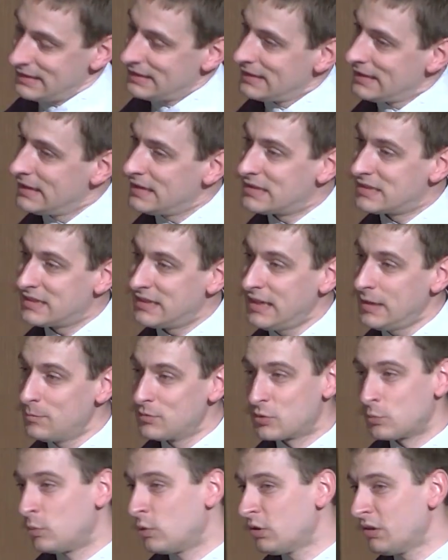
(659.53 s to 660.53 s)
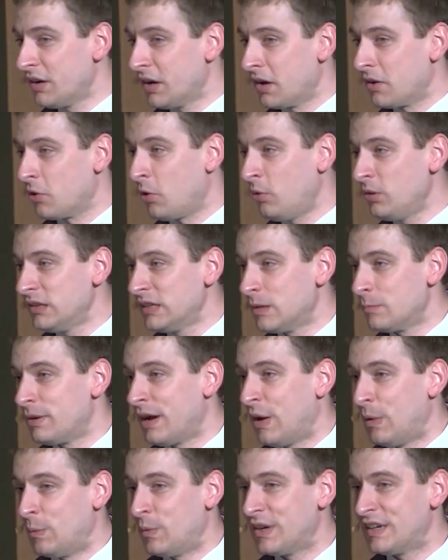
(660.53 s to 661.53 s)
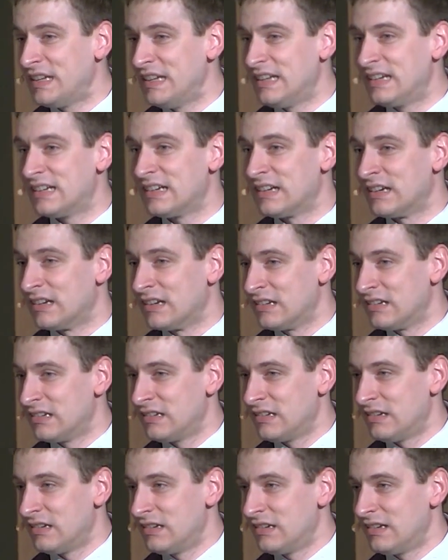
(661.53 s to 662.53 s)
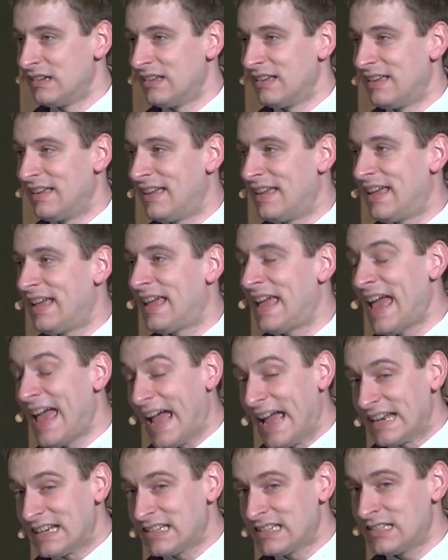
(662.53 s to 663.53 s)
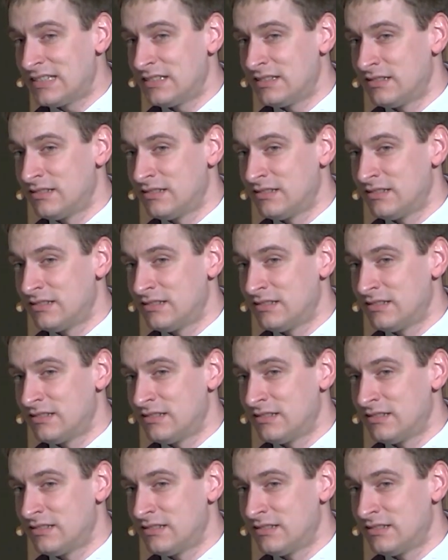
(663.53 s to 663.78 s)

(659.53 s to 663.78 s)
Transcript: he seems worried only about what he can get